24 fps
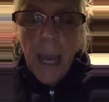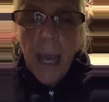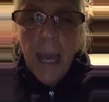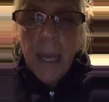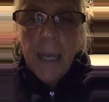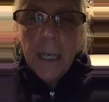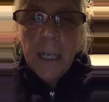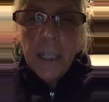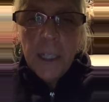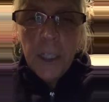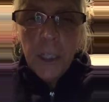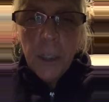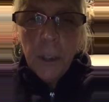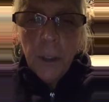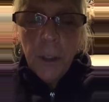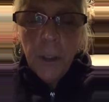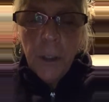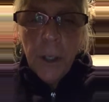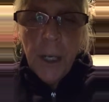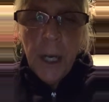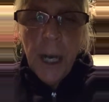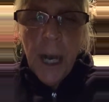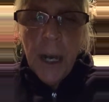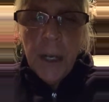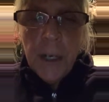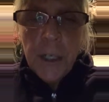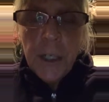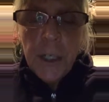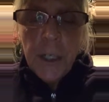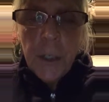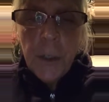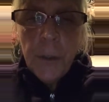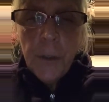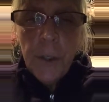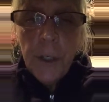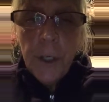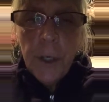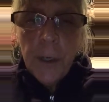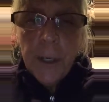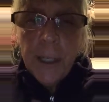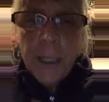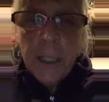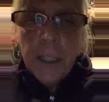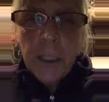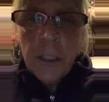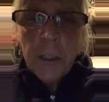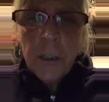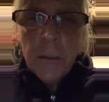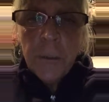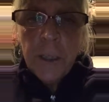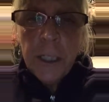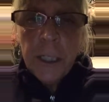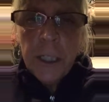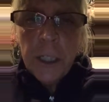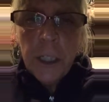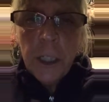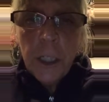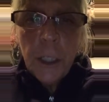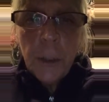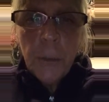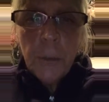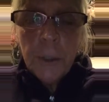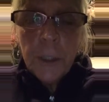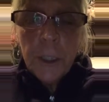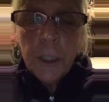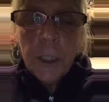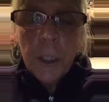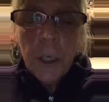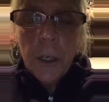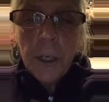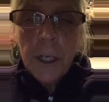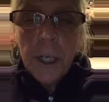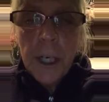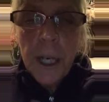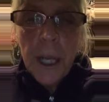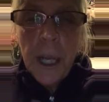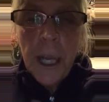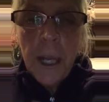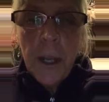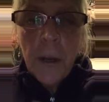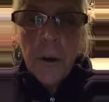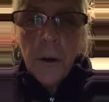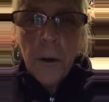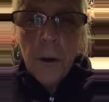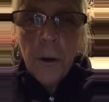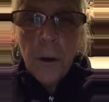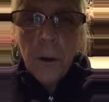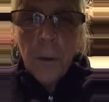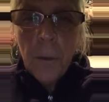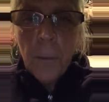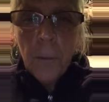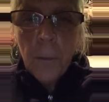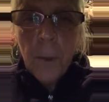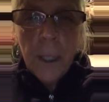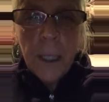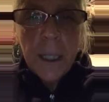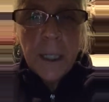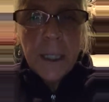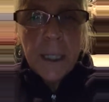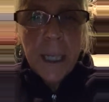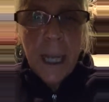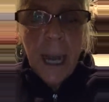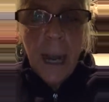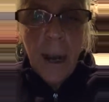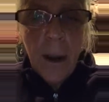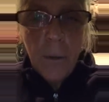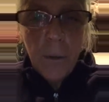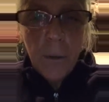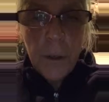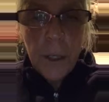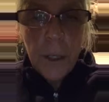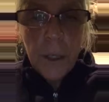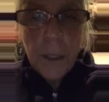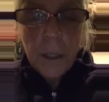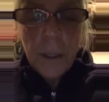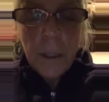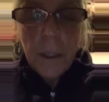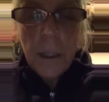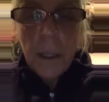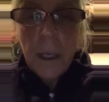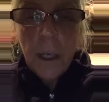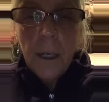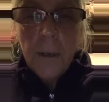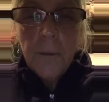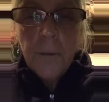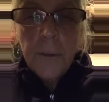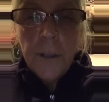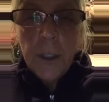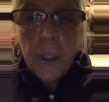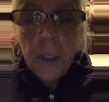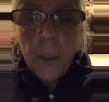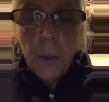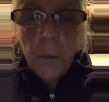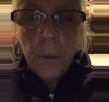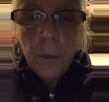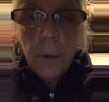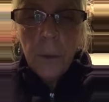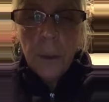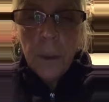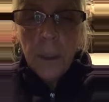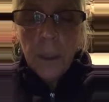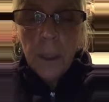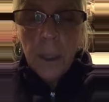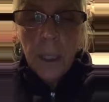And as you learn how to tune your instruments, you will start to hear when it's out of tune,